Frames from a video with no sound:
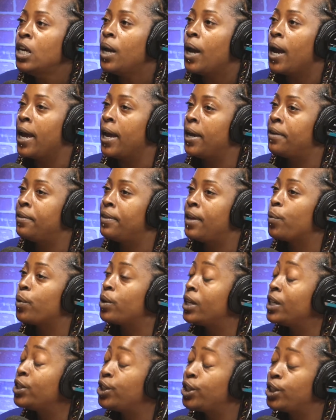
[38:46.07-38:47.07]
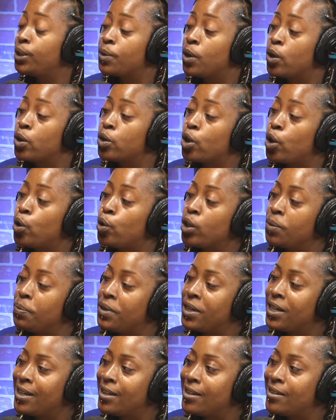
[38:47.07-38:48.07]
And their relationship goes only
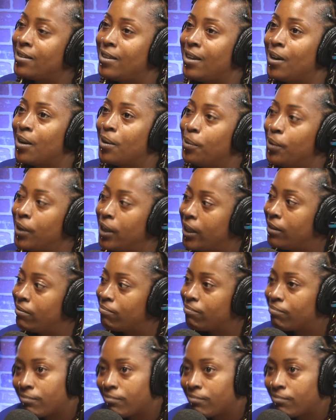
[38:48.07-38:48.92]
because they're what?